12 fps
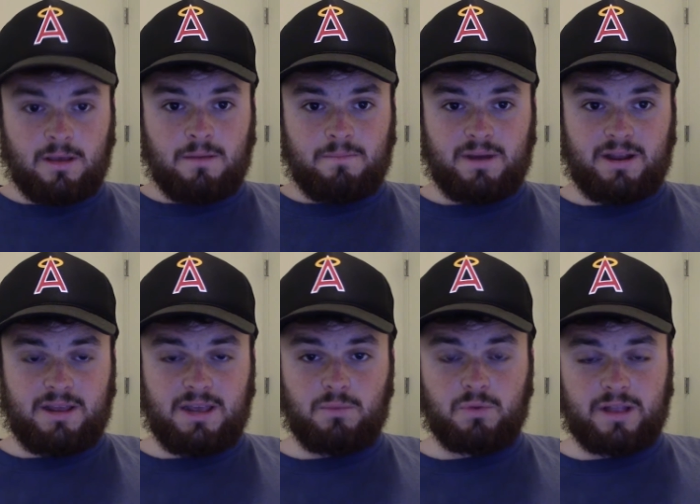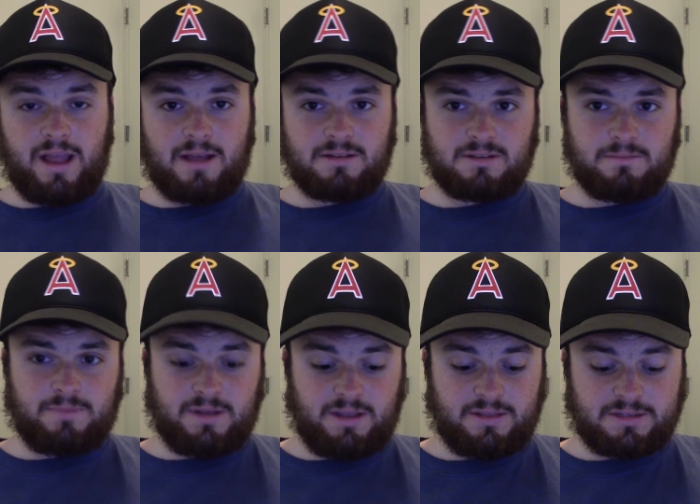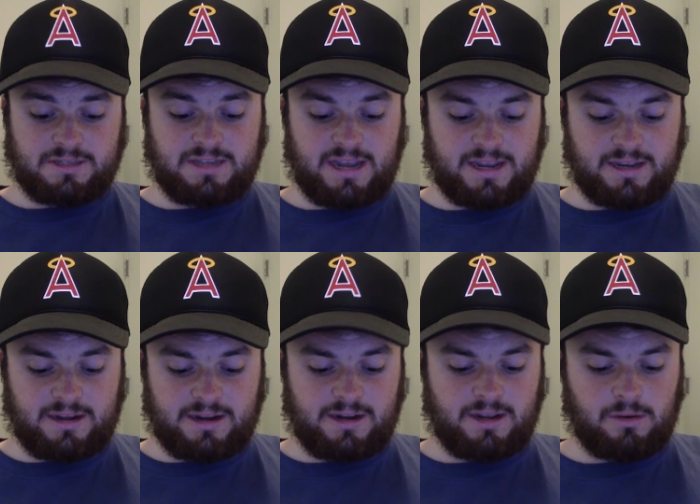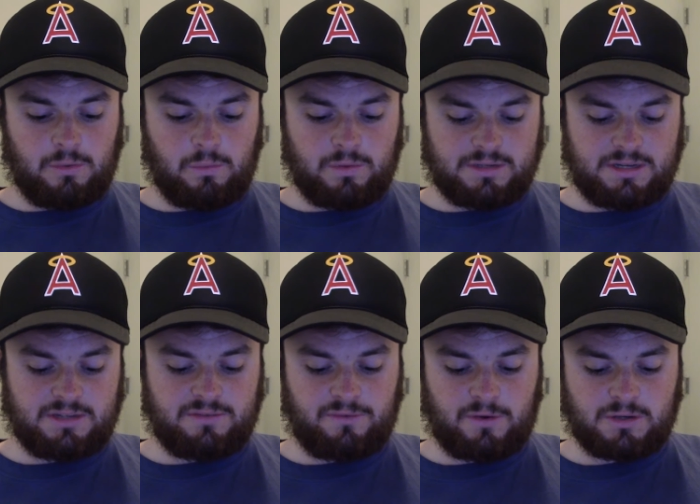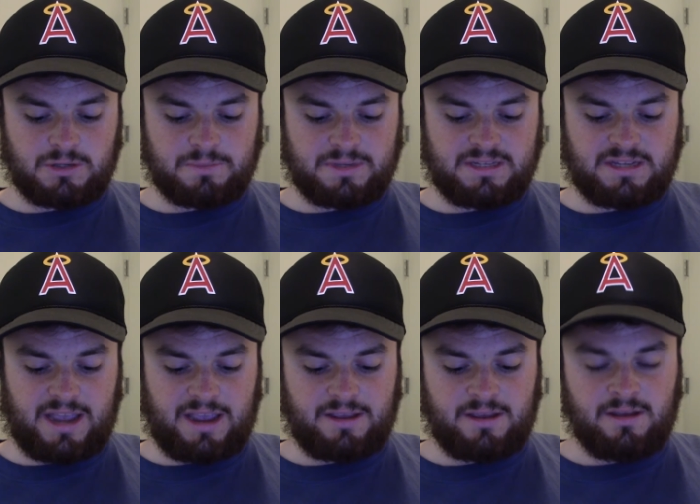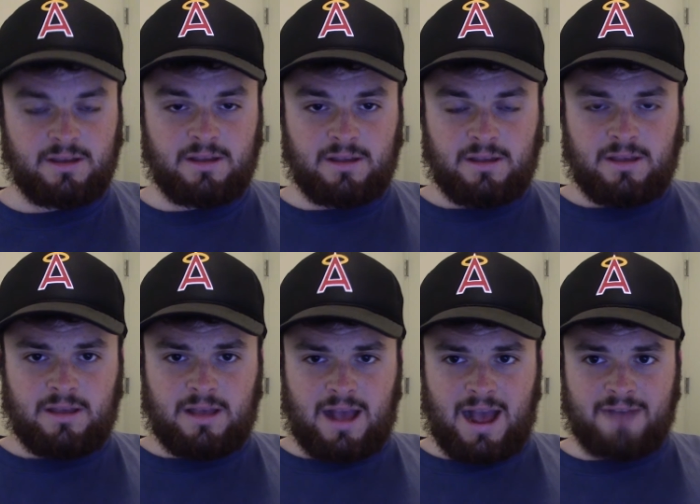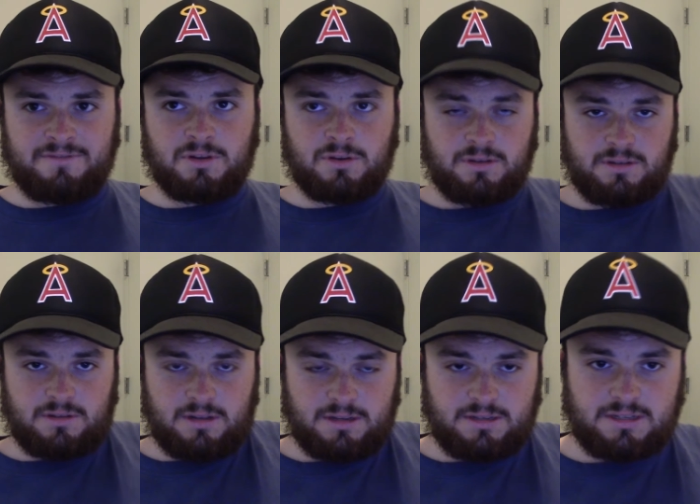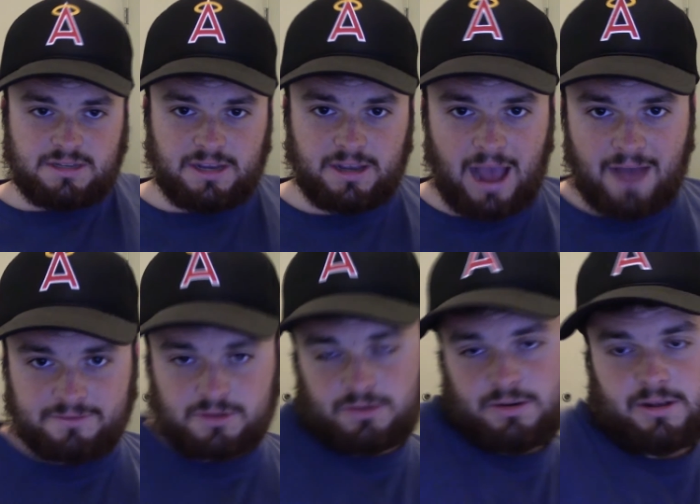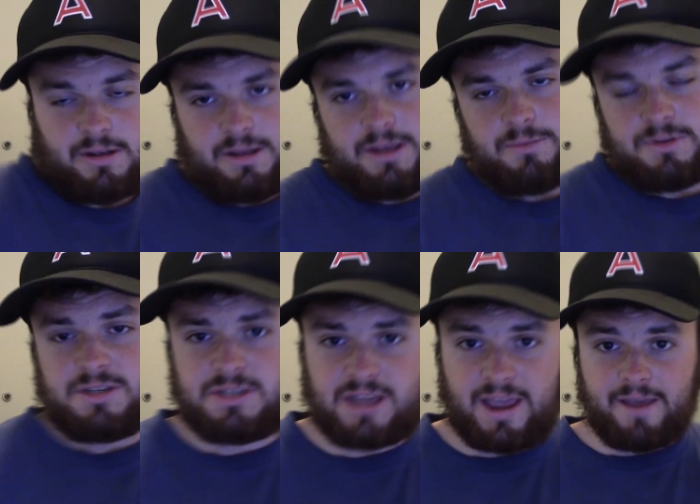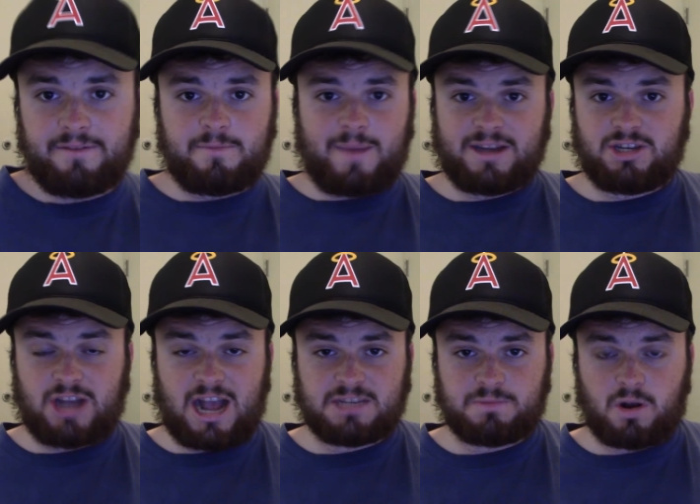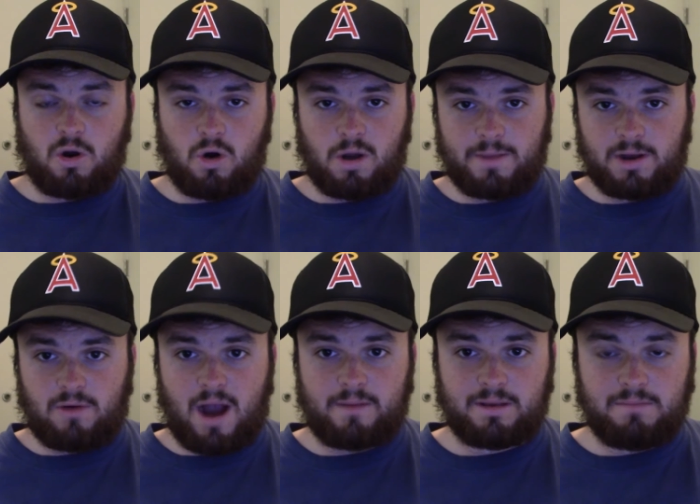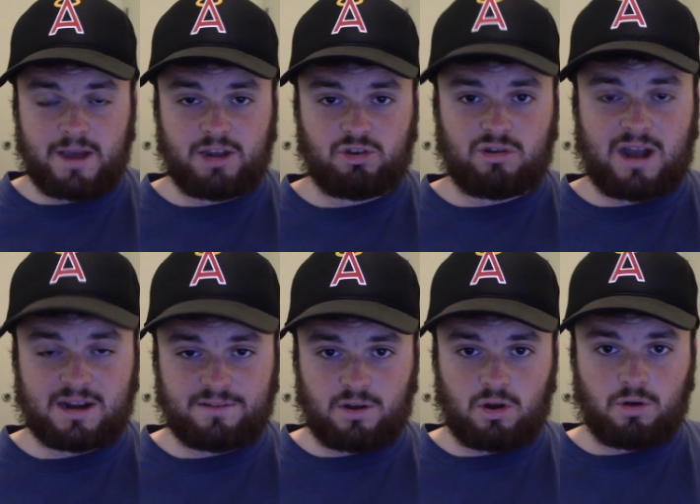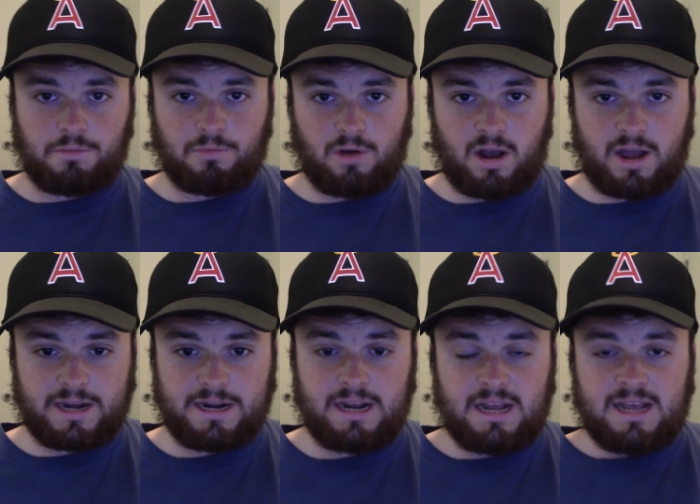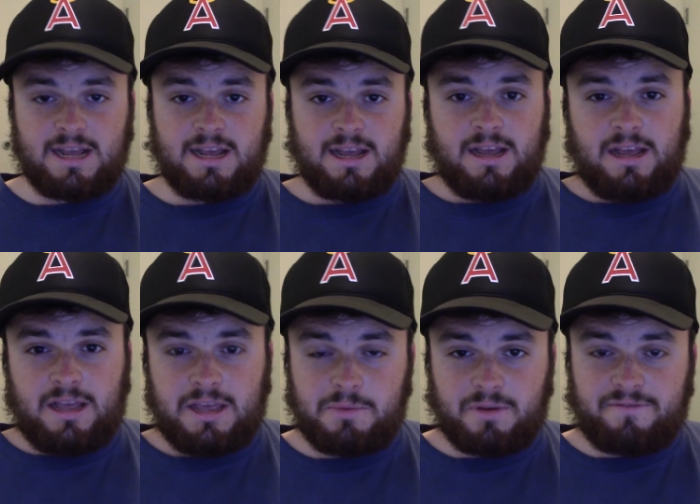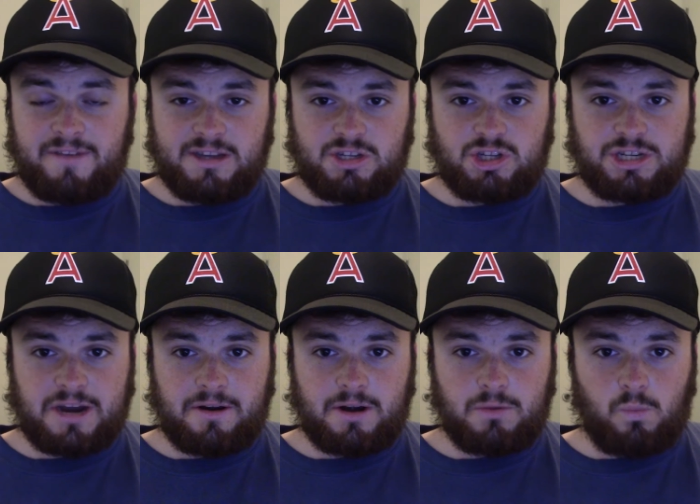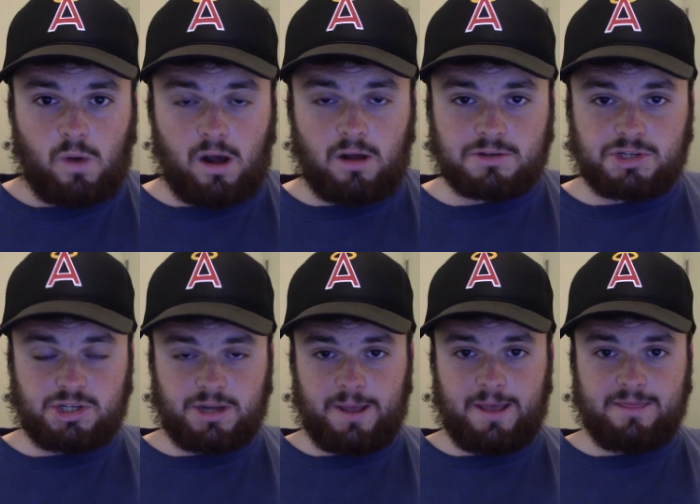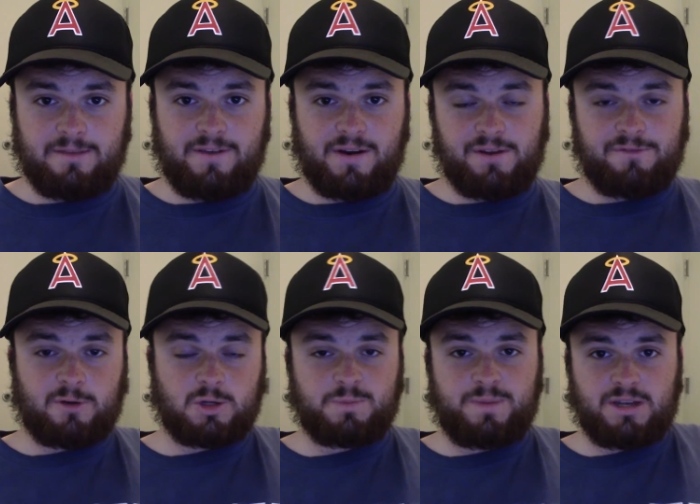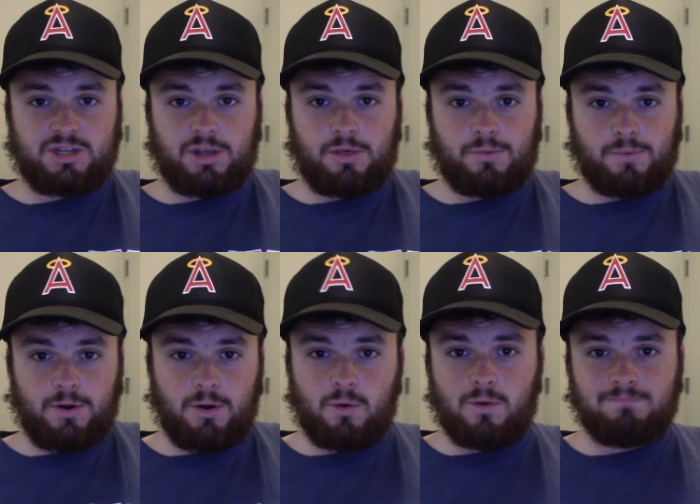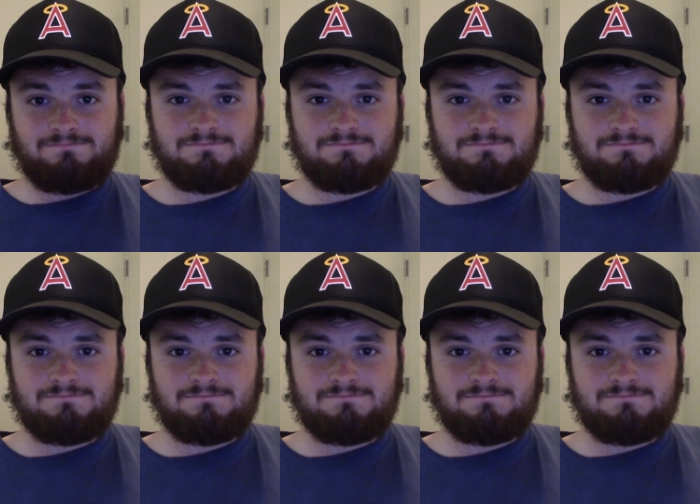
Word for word: but he would but in the second inning was his first mistake. After his t after he was saved by Chas McCormick robbing Mike Trout of a home run, he would face Jared Walsh and the very first pitch he threw